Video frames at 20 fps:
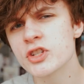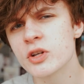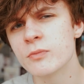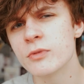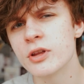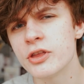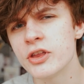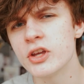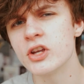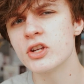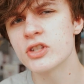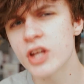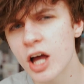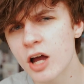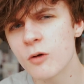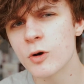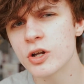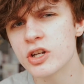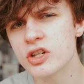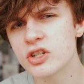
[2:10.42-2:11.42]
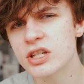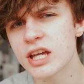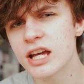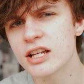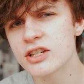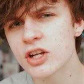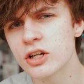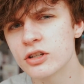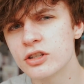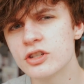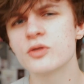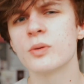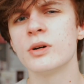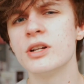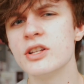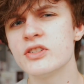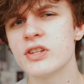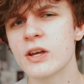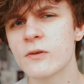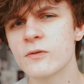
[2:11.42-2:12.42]
are some of the things that I wanted to get done in
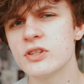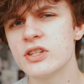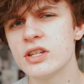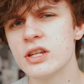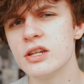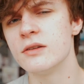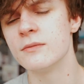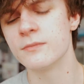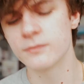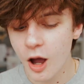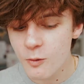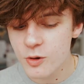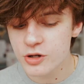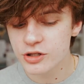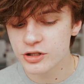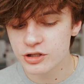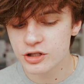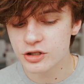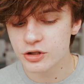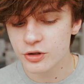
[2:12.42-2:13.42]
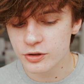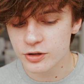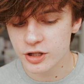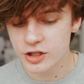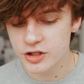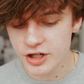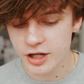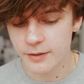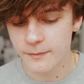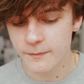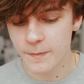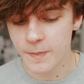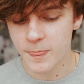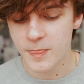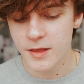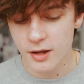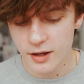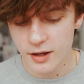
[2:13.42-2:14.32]
2017. I wanted to join the gym.